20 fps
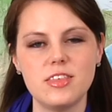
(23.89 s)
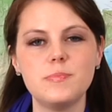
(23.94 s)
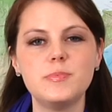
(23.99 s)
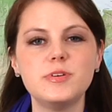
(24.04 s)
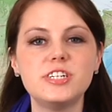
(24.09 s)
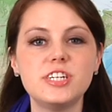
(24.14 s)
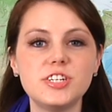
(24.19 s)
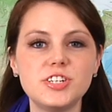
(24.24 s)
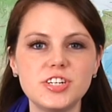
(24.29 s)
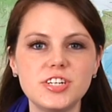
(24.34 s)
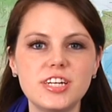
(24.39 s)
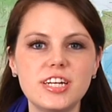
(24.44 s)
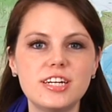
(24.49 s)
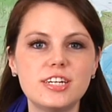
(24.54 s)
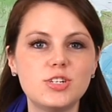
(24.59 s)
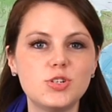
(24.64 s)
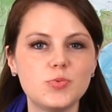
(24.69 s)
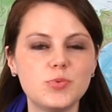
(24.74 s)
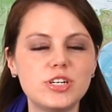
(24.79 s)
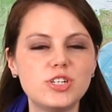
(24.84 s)
The petition
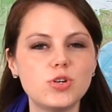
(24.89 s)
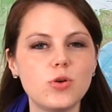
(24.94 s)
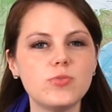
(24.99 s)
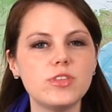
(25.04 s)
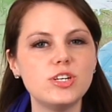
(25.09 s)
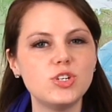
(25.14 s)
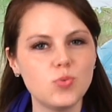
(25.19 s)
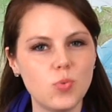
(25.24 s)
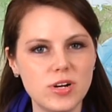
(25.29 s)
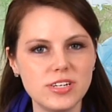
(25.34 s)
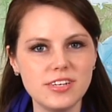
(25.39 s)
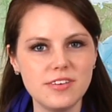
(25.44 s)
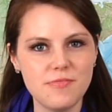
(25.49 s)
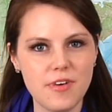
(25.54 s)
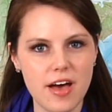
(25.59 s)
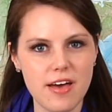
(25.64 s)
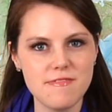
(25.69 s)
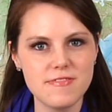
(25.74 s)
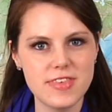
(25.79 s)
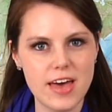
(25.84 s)
needed to reach only
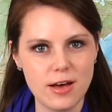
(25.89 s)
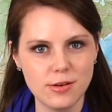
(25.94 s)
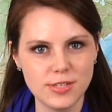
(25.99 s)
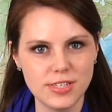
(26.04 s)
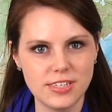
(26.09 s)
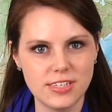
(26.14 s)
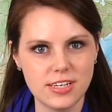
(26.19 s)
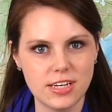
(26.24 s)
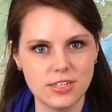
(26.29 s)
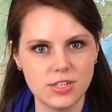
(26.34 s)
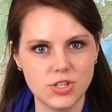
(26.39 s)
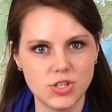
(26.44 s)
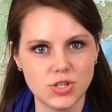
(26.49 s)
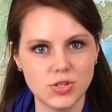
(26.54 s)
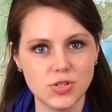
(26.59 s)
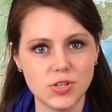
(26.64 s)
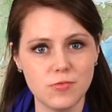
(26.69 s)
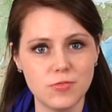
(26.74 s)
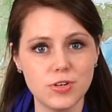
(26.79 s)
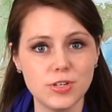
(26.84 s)
twenty-five thousand
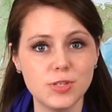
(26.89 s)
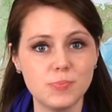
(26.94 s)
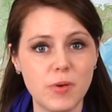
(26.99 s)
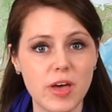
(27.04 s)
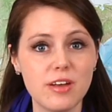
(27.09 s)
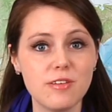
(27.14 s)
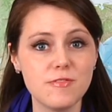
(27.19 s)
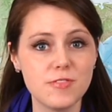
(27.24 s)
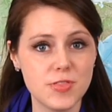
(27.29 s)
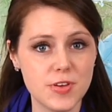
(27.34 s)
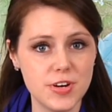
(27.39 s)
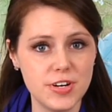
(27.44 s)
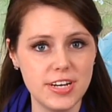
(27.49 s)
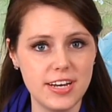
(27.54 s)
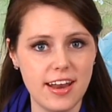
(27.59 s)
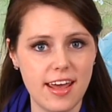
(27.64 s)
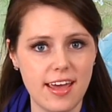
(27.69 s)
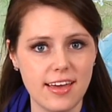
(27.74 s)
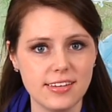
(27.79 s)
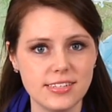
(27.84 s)
signatures over a span of thirty
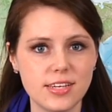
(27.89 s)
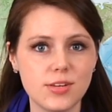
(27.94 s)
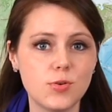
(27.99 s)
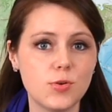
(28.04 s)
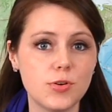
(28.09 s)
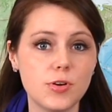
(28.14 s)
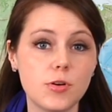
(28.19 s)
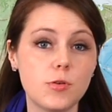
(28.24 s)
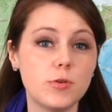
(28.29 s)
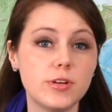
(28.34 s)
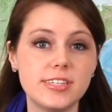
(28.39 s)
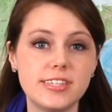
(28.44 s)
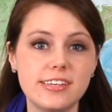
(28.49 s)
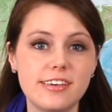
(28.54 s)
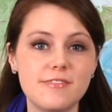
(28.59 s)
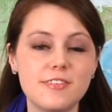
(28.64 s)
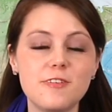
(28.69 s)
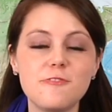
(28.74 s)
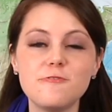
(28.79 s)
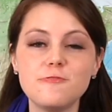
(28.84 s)
days in order to
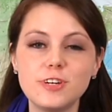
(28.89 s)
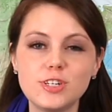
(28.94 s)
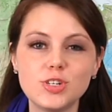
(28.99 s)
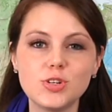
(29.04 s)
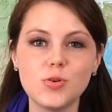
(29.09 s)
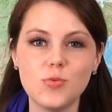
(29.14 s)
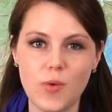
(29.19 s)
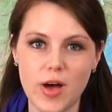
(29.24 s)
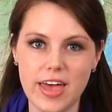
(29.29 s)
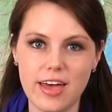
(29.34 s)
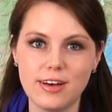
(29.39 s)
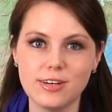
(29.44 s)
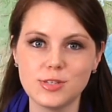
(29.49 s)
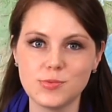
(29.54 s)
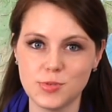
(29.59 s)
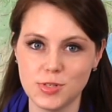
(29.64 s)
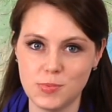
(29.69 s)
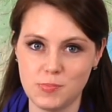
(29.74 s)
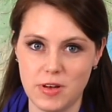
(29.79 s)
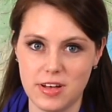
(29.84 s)
receive an official White
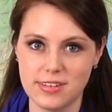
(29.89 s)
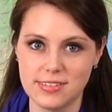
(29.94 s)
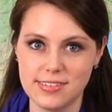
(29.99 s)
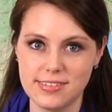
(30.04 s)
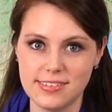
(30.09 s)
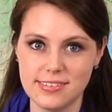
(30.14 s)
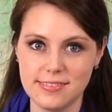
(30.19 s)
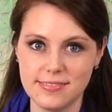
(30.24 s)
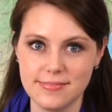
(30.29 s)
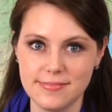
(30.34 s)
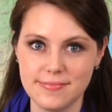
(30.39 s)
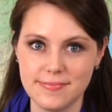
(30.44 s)
House response.